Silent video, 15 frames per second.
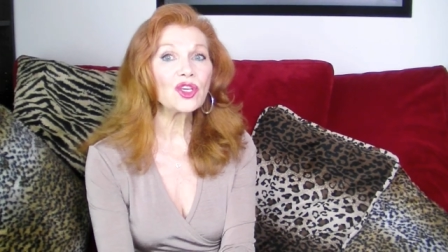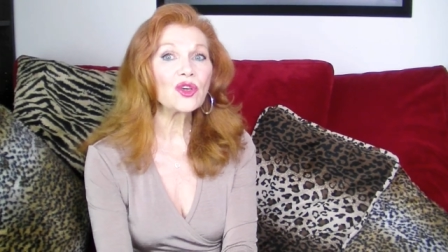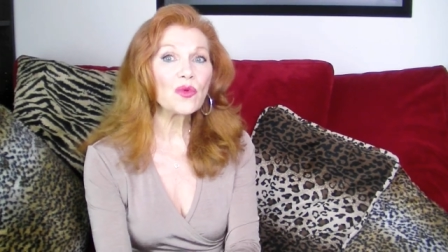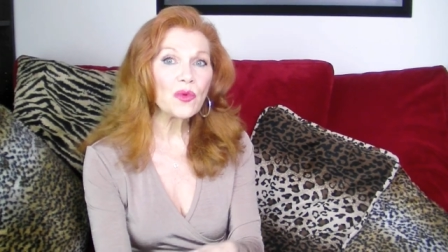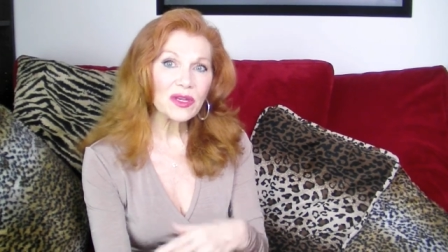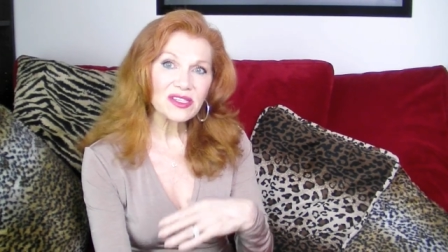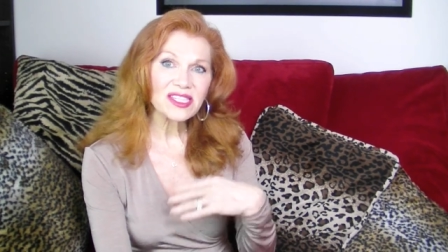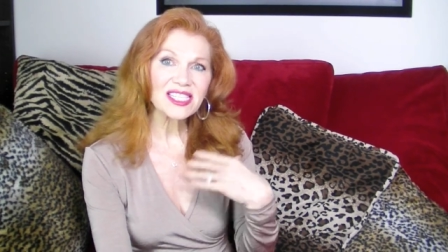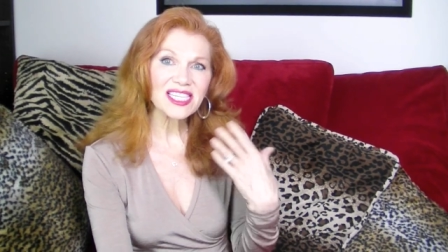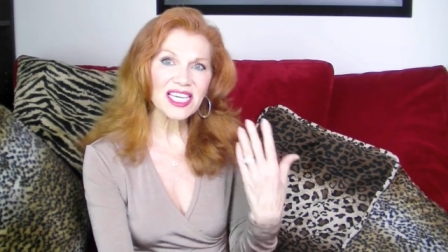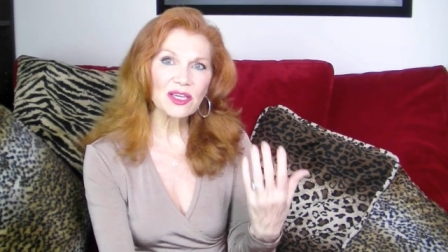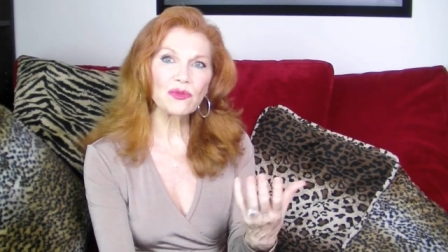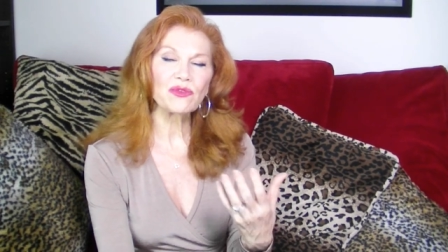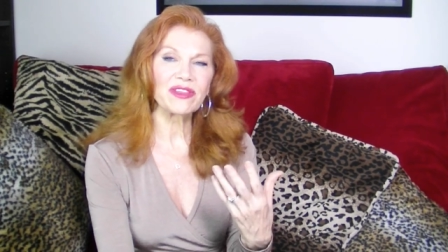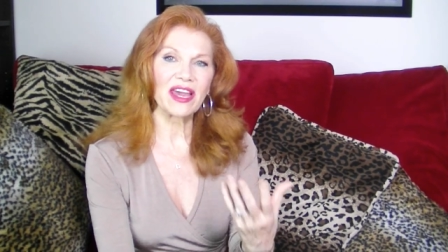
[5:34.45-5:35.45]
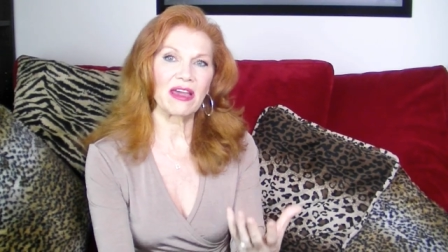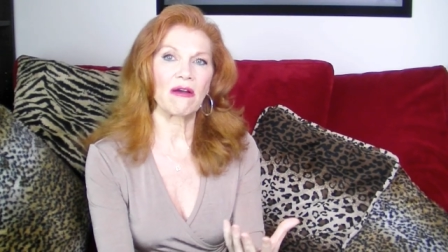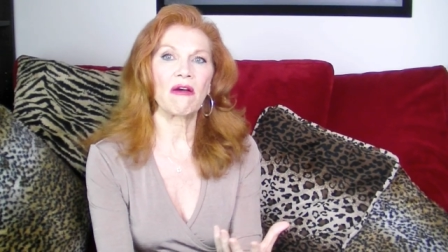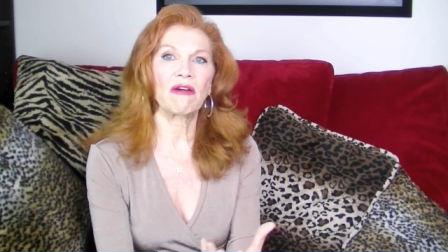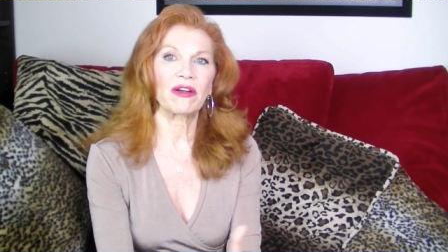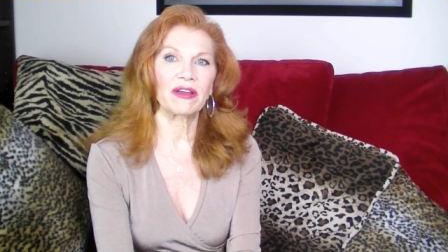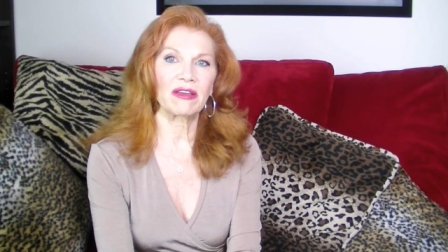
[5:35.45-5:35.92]
you will see who they
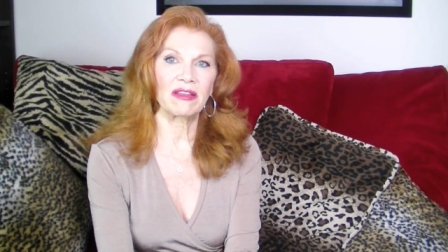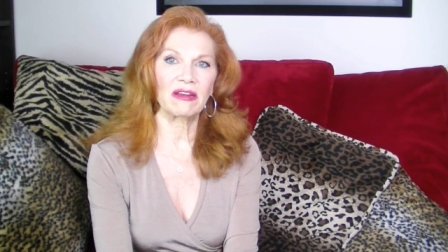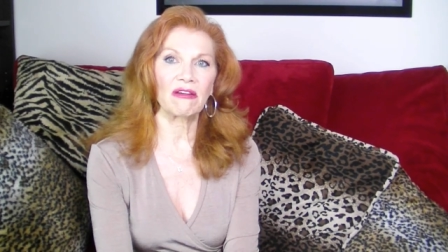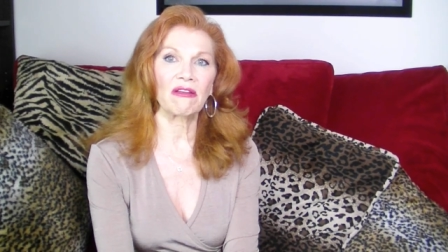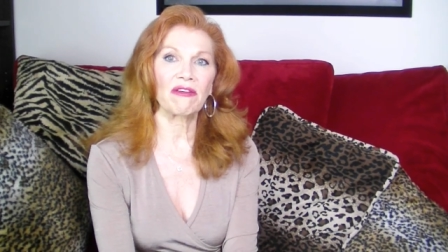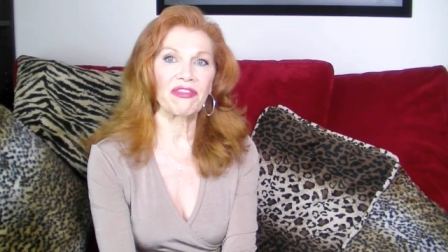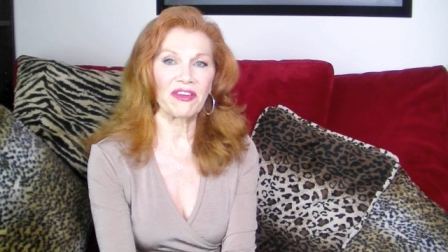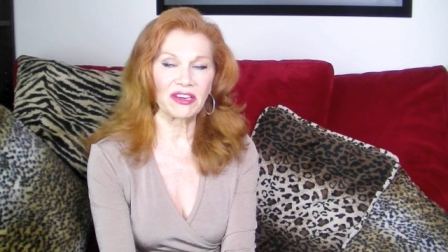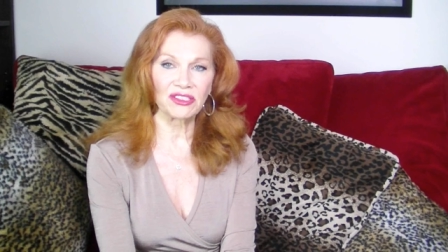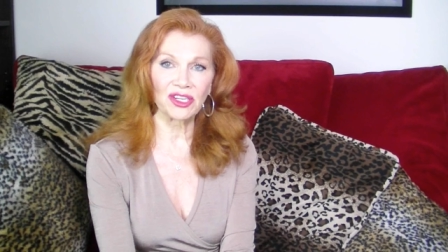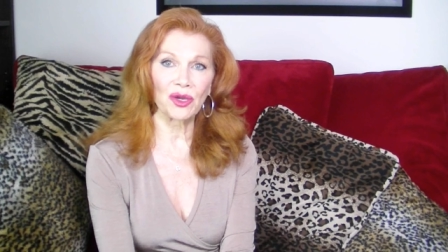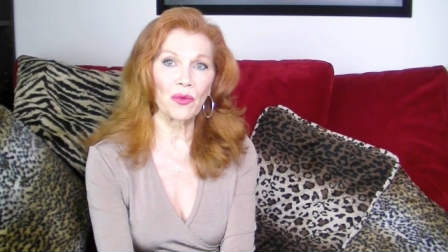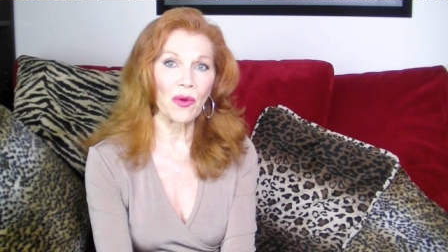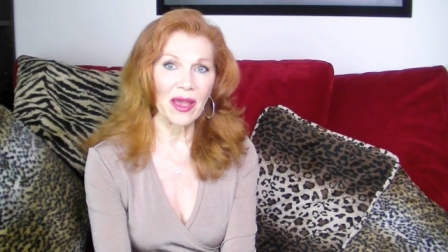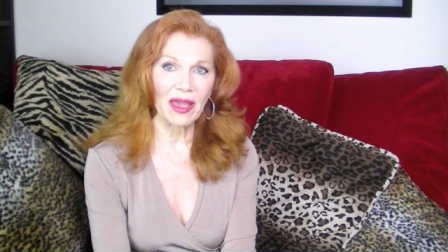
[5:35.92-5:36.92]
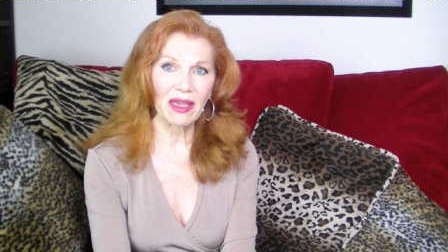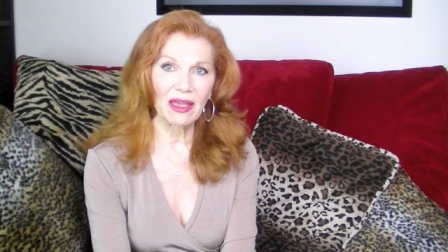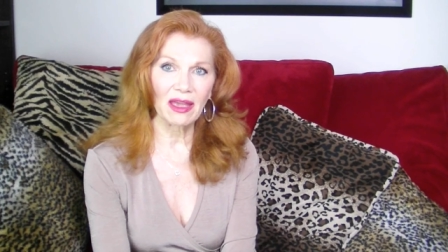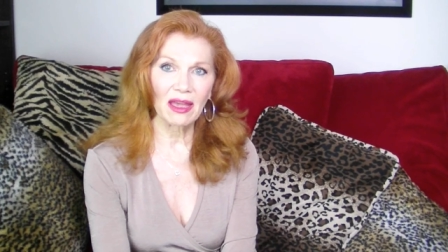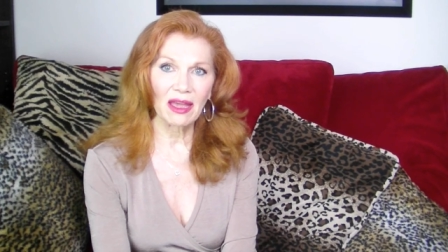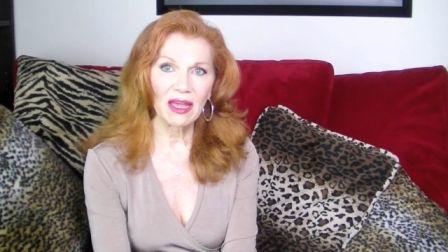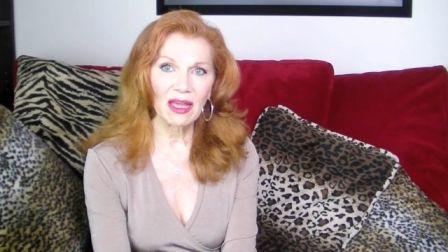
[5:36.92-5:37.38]
are in an authentic way.